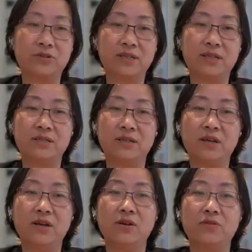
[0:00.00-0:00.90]
is
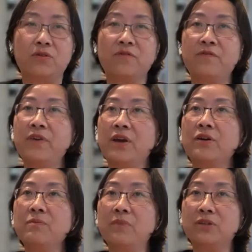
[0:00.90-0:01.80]
they're
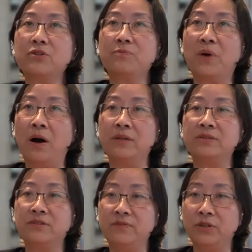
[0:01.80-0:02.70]
very much
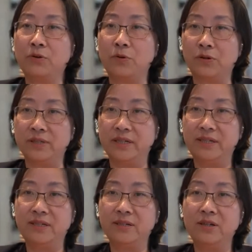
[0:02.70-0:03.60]
positively
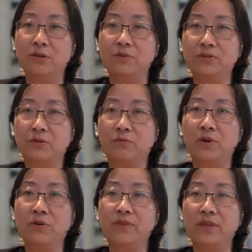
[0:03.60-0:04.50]
correlated with
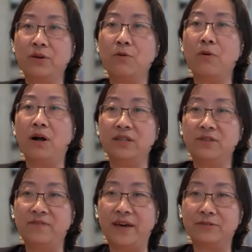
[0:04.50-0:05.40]
growth and
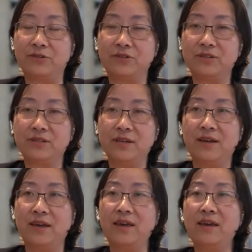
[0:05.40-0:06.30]
quality factors,
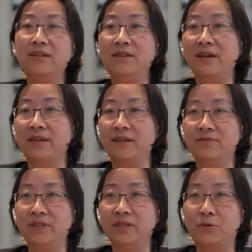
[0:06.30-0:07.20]
and negatively